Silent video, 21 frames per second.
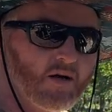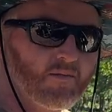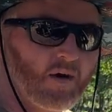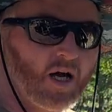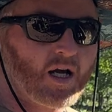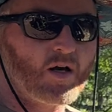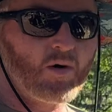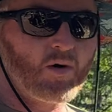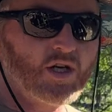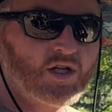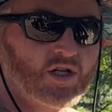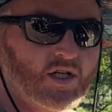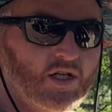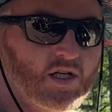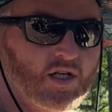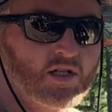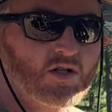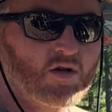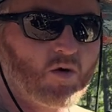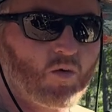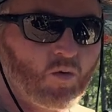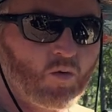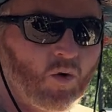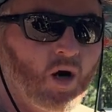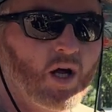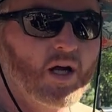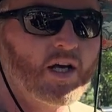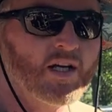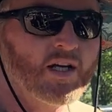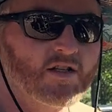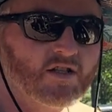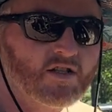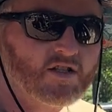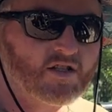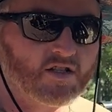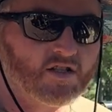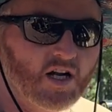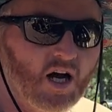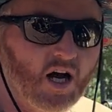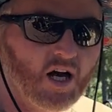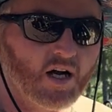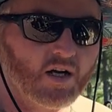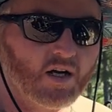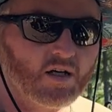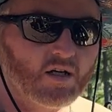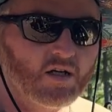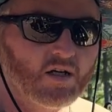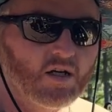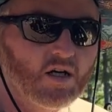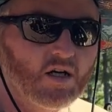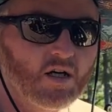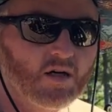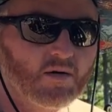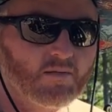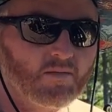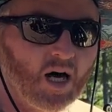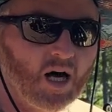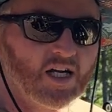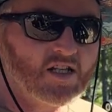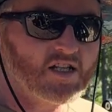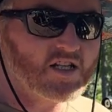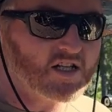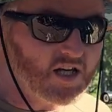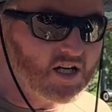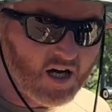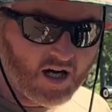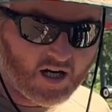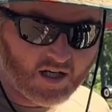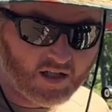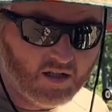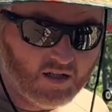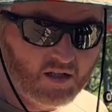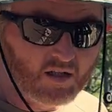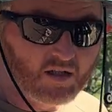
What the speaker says: My question is, what is snug? My snug,